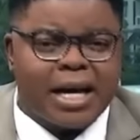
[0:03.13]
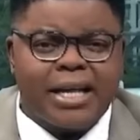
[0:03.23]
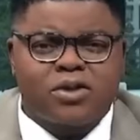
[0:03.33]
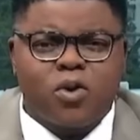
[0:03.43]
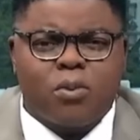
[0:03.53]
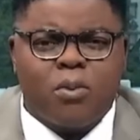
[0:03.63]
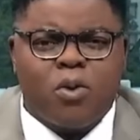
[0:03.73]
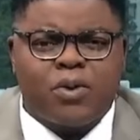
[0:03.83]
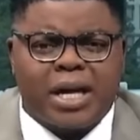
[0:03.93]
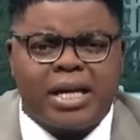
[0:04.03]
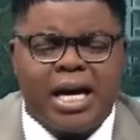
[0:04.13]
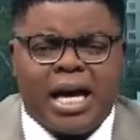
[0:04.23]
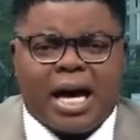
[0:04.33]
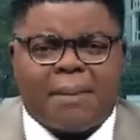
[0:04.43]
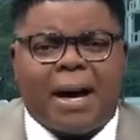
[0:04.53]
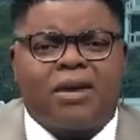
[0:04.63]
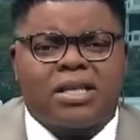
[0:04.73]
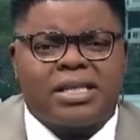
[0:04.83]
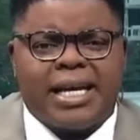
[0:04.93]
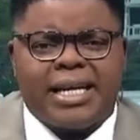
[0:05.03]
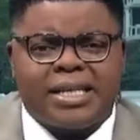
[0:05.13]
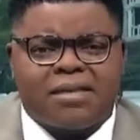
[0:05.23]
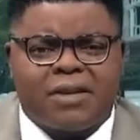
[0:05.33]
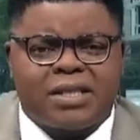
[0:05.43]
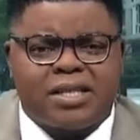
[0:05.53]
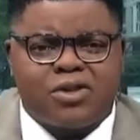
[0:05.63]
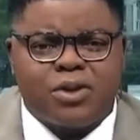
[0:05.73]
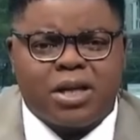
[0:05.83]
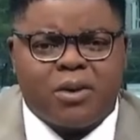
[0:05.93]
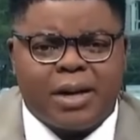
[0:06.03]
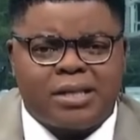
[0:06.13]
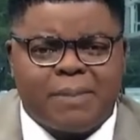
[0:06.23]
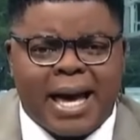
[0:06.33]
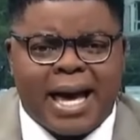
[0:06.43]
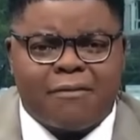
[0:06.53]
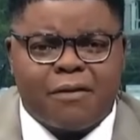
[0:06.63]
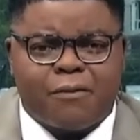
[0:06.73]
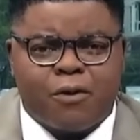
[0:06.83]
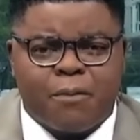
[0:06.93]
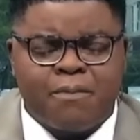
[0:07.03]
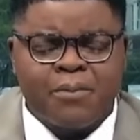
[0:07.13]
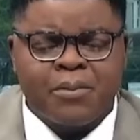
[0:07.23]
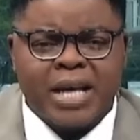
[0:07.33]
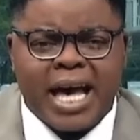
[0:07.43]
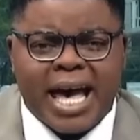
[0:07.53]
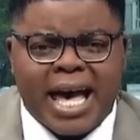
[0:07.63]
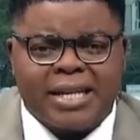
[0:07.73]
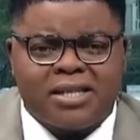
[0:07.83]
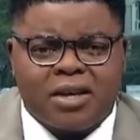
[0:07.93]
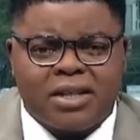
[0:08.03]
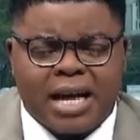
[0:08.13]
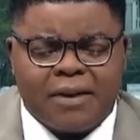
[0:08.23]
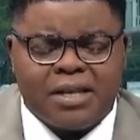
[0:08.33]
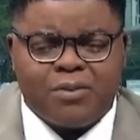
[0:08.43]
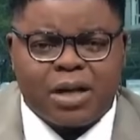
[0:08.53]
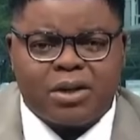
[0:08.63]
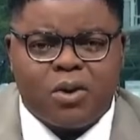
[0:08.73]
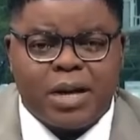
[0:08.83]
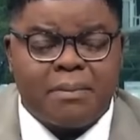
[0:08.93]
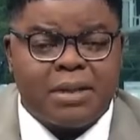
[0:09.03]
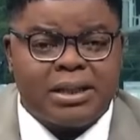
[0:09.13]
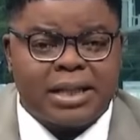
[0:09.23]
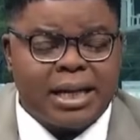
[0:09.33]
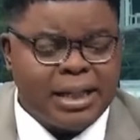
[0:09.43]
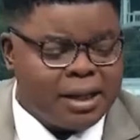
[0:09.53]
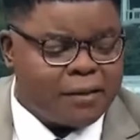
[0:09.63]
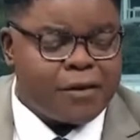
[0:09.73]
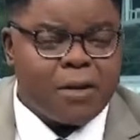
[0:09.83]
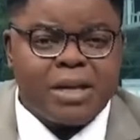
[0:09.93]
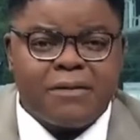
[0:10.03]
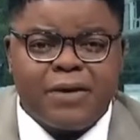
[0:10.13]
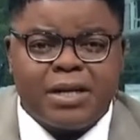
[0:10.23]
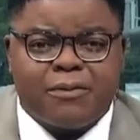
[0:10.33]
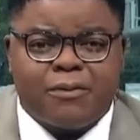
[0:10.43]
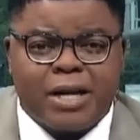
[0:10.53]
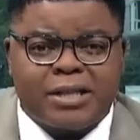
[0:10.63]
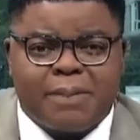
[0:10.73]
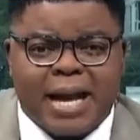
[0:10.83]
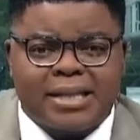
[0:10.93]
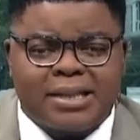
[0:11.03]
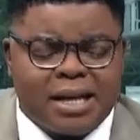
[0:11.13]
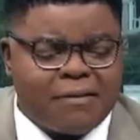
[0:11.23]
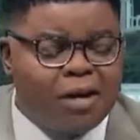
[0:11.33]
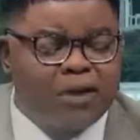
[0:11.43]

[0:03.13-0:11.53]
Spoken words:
let's talk more then about this latest visit to the US by Afriforum and Solidarity, bringing Corne Mulder from the Freedom Front Plus. A very